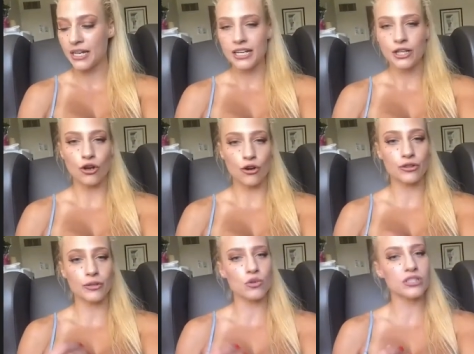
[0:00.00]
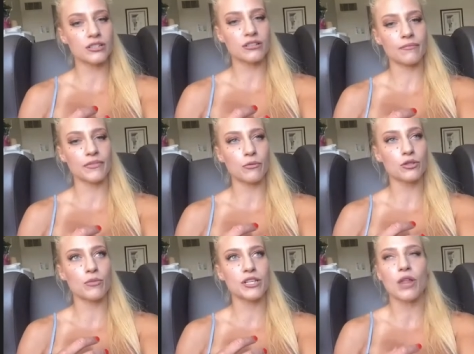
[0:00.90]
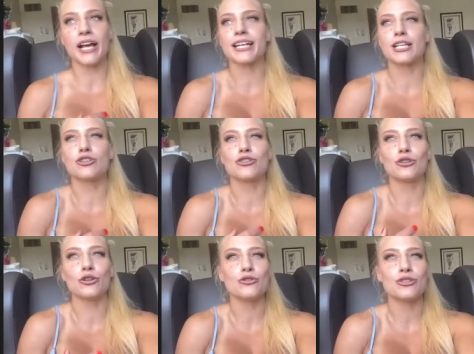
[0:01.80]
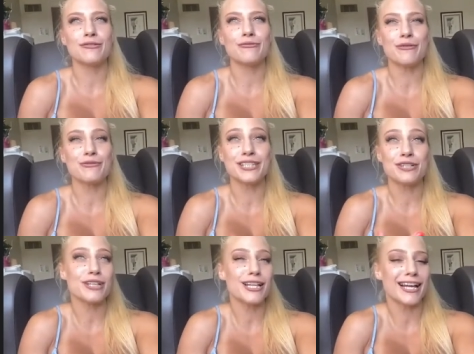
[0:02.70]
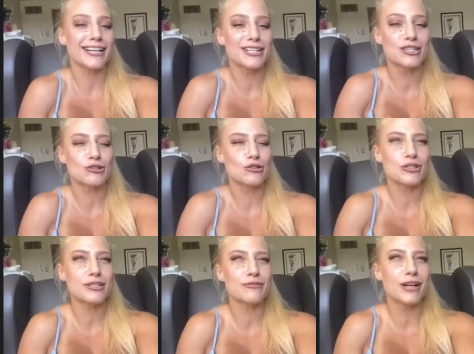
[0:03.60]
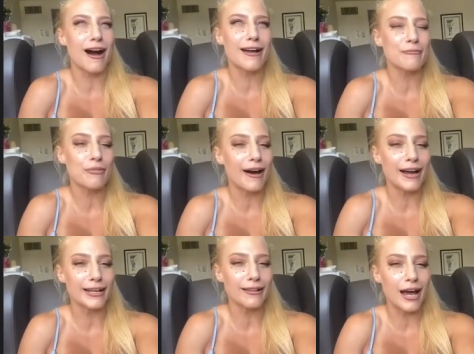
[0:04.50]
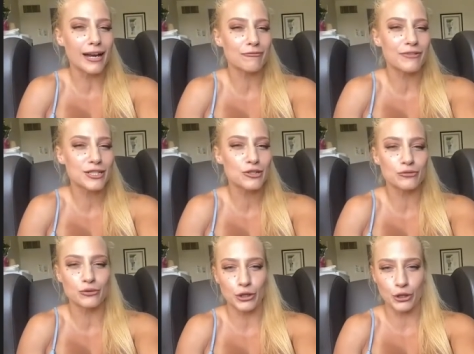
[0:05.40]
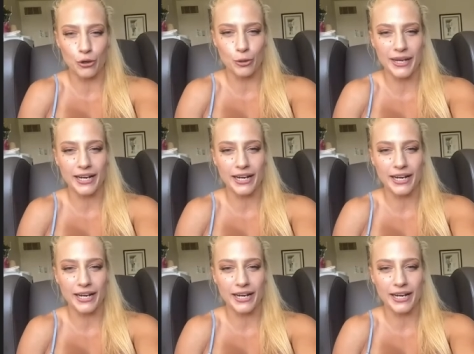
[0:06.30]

you know, there wasn't, it was literally like an exclusive garden party, like, festival, you know what I mean?